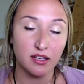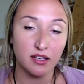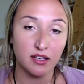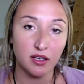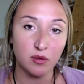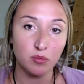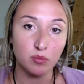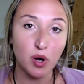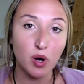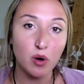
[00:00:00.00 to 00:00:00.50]

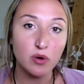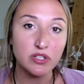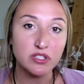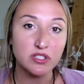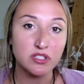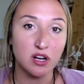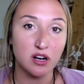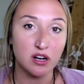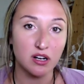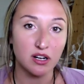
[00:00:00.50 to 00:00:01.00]
And
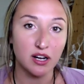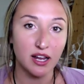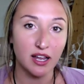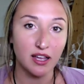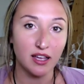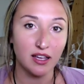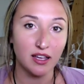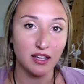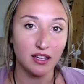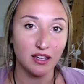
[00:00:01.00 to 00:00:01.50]
poets are
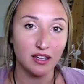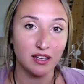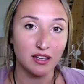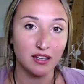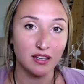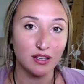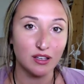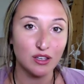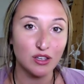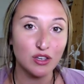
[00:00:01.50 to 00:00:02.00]
a
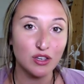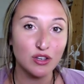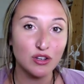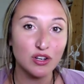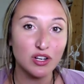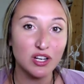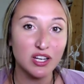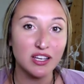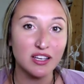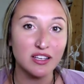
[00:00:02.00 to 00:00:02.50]

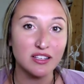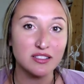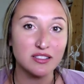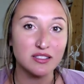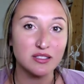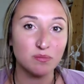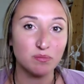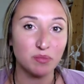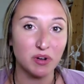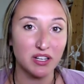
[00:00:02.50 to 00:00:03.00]

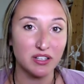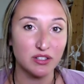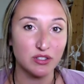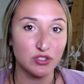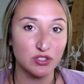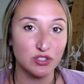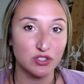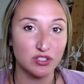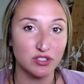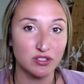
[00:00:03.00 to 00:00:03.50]
curious
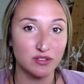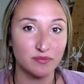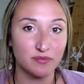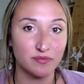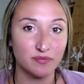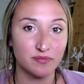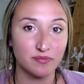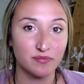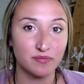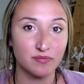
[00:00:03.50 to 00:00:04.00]
bunch.
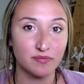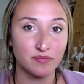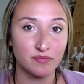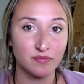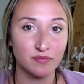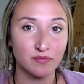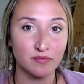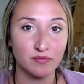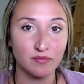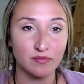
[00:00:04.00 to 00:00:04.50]

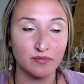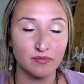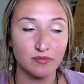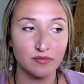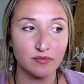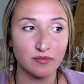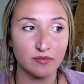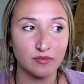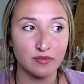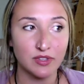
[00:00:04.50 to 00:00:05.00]

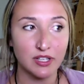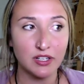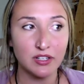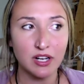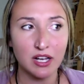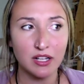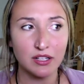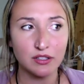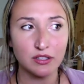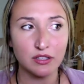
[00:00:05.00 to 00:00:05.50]
They're
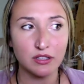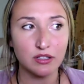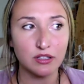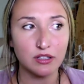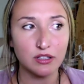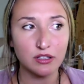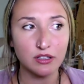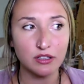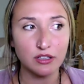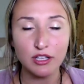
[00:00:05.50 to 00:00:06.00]
not
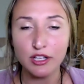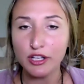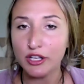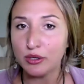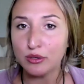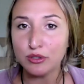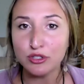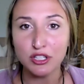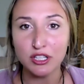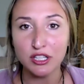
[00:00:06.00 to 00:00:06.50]

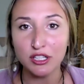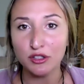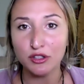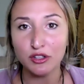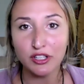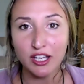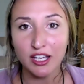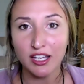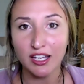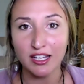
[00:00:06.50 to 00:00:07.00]
usually
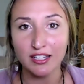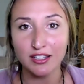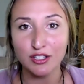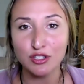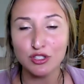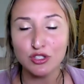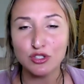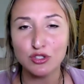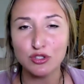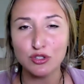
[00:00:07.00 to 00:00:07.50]
looking at the
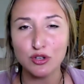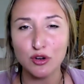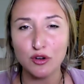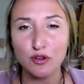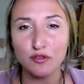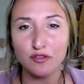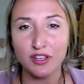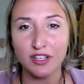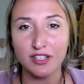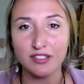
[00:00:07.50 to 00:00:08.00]

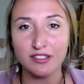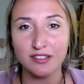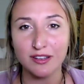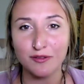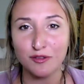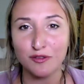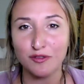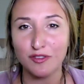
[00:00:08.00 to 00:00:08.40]
surface of